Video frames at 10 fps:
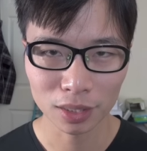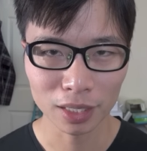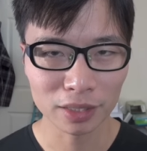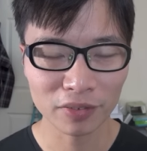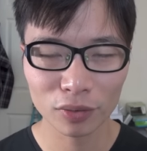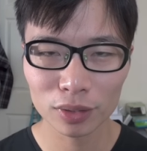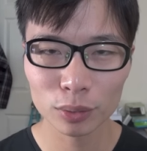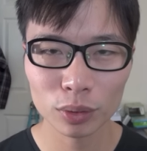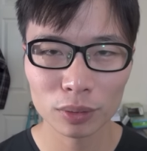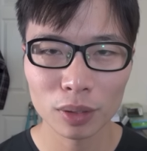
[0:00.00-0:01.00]
And they thought they
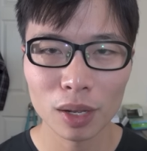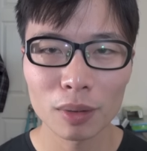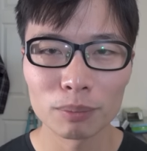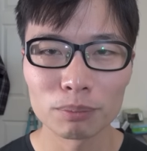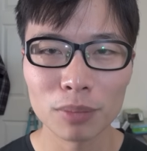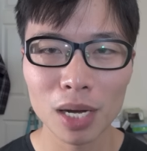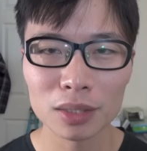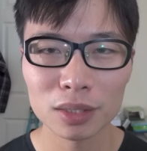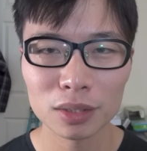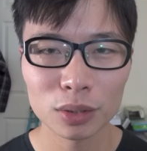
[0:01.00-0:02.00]
were
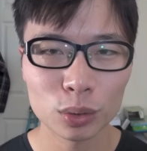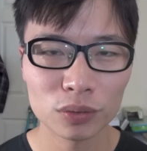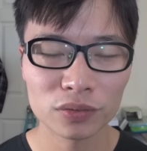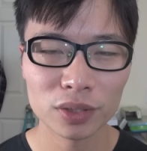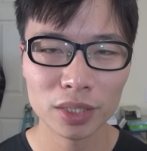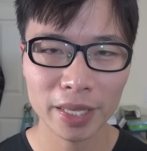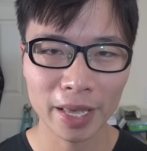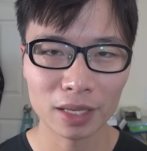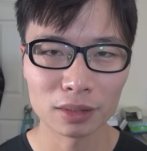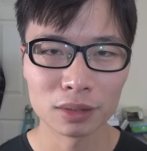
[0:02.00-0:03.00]
Martin Luther
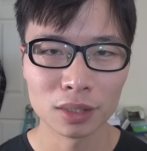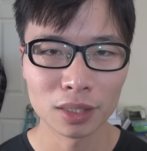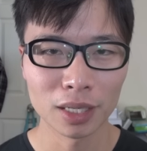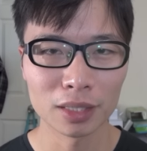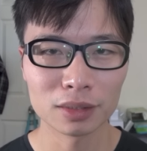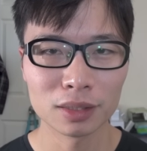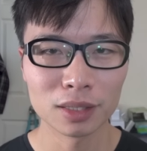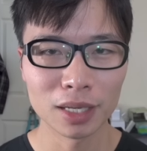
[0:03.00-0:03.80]
King, and